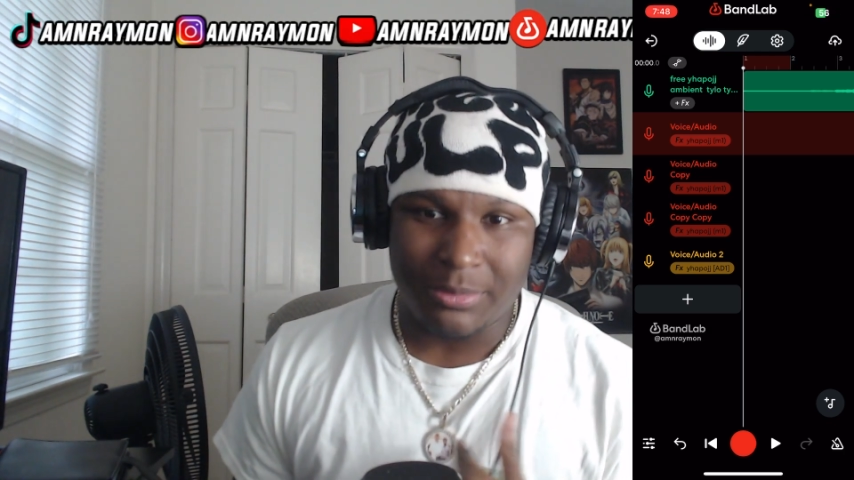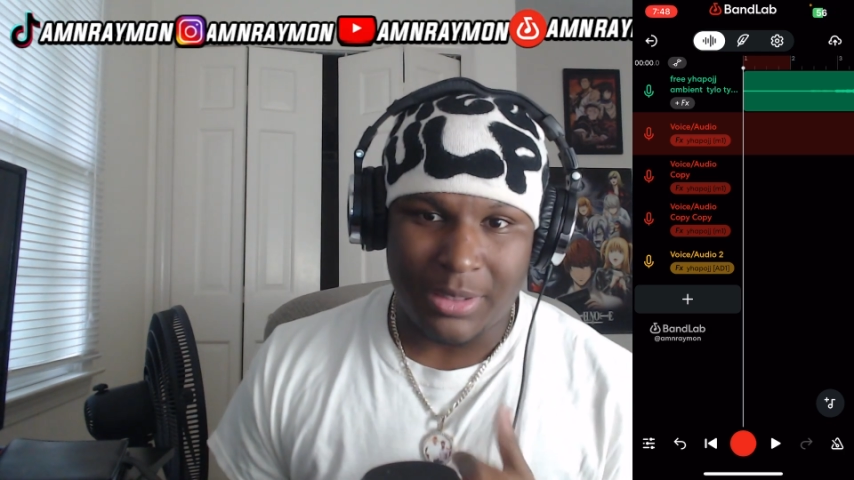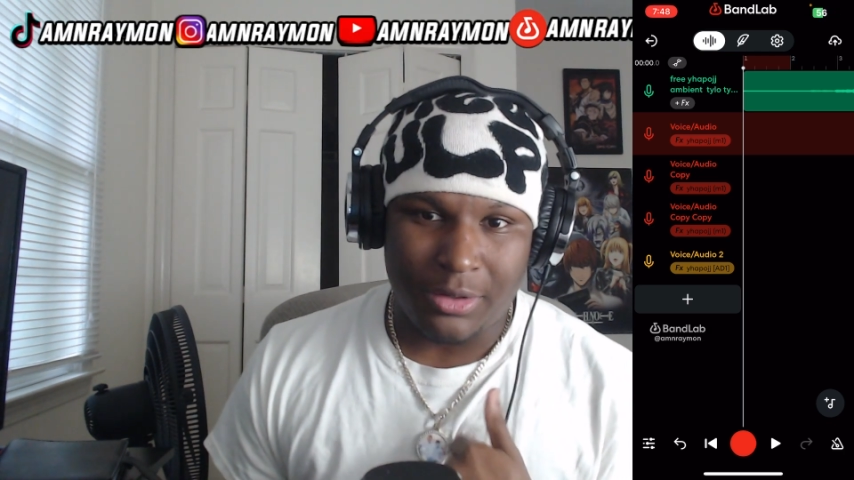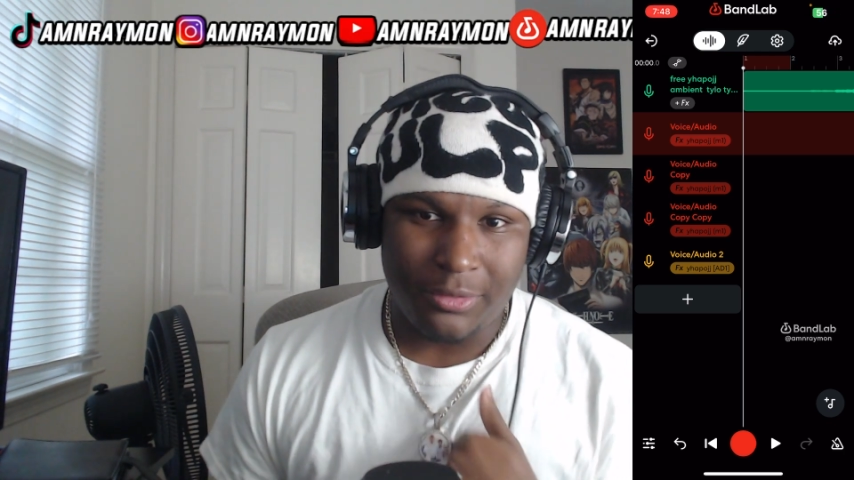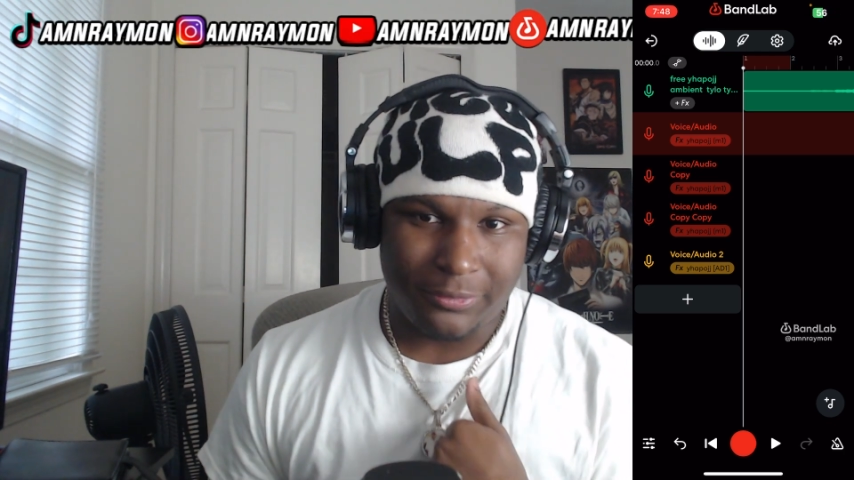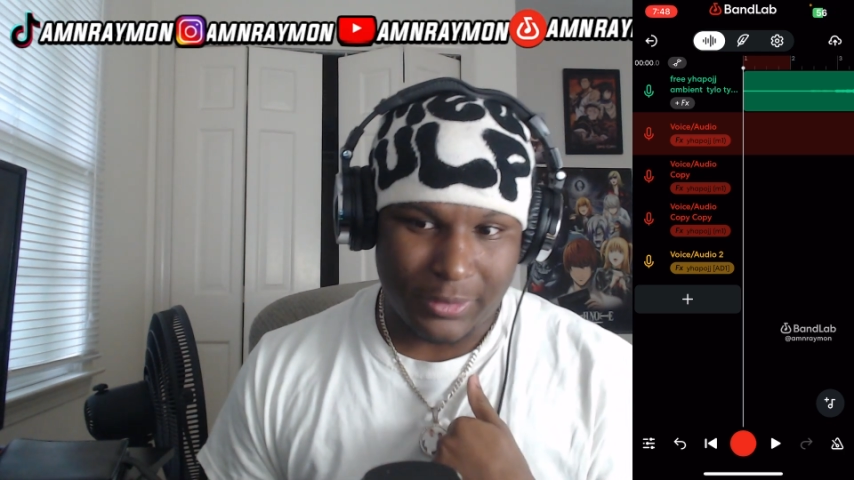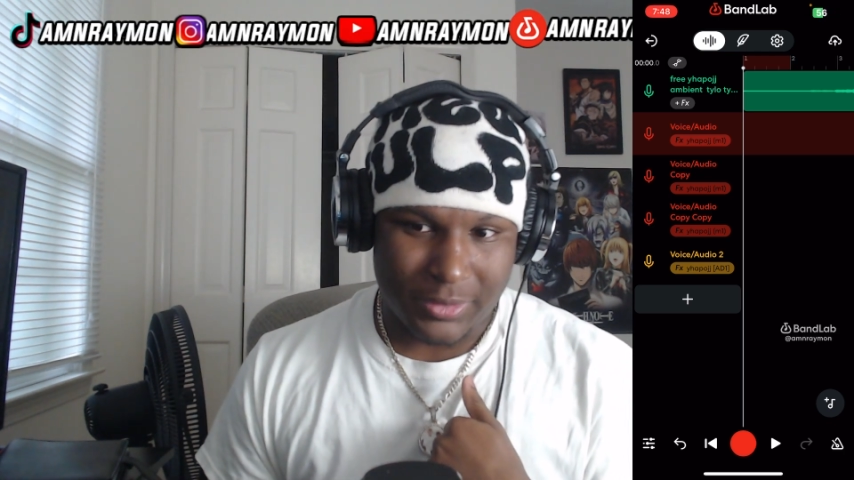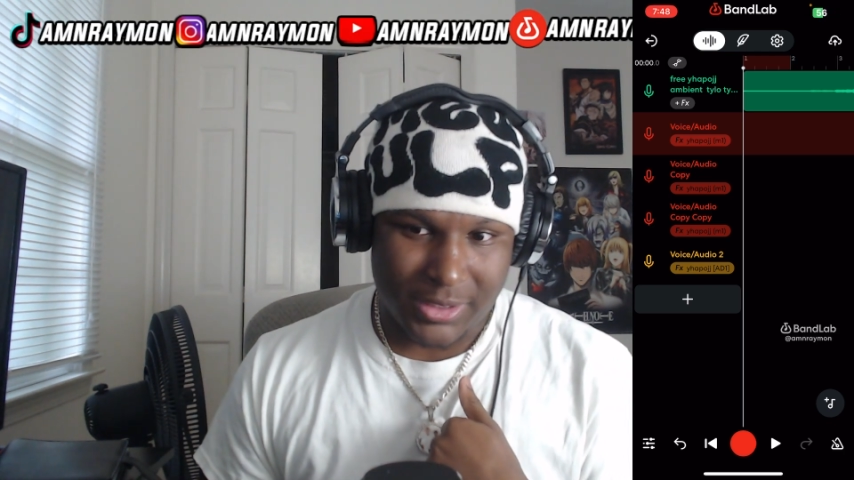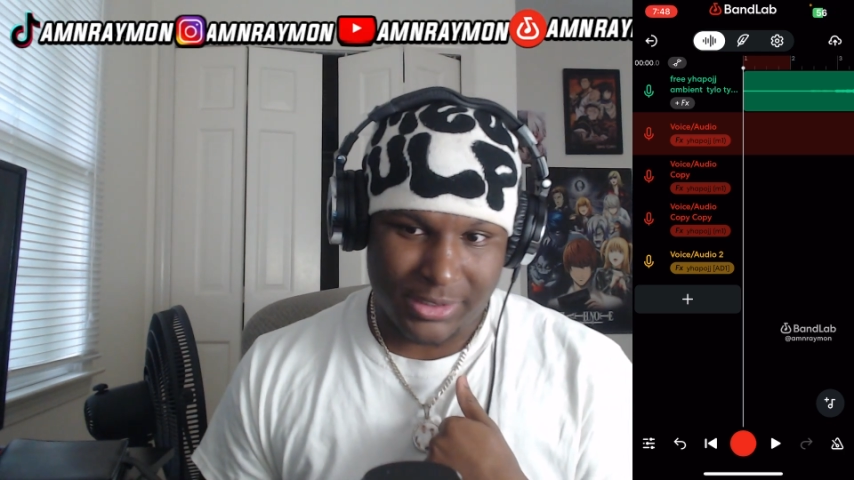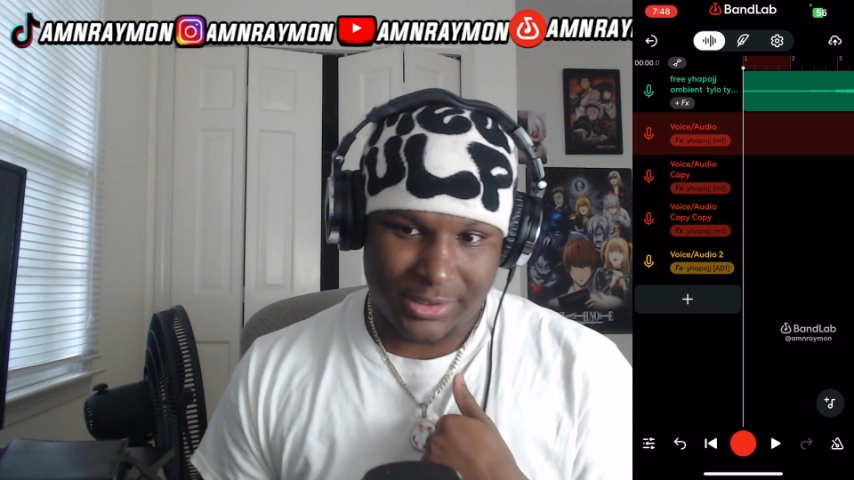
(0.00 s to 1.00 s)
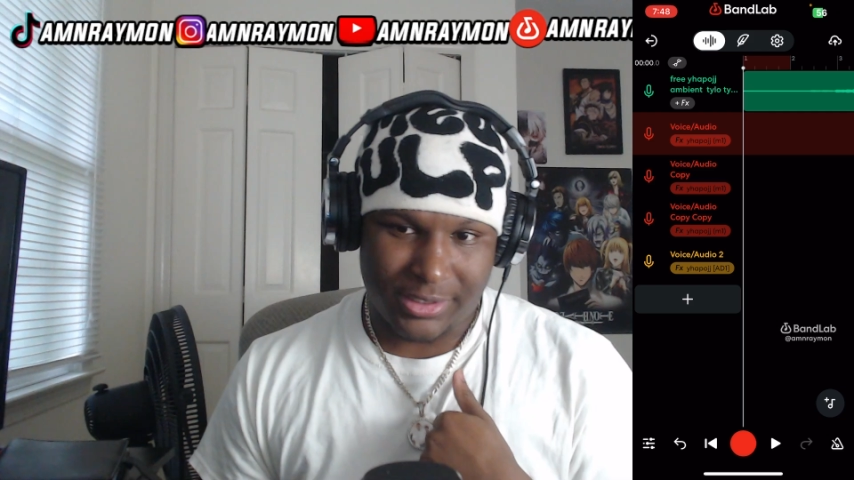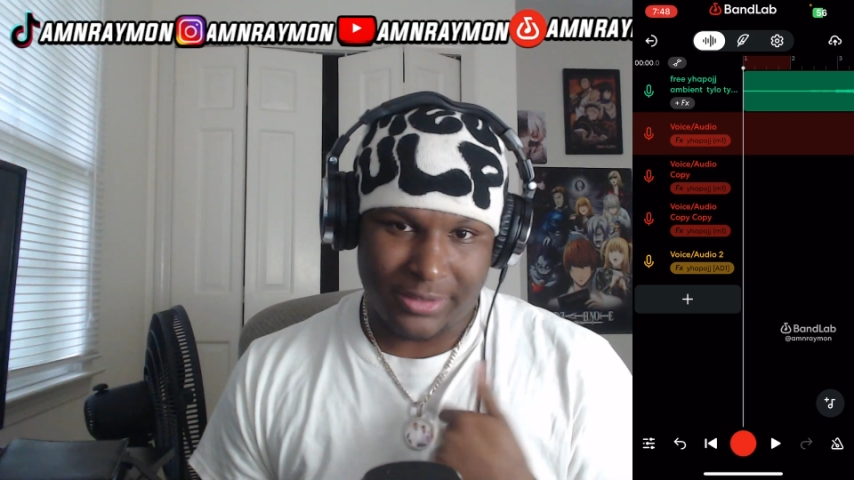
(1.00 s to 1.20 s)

my own flow to this shit.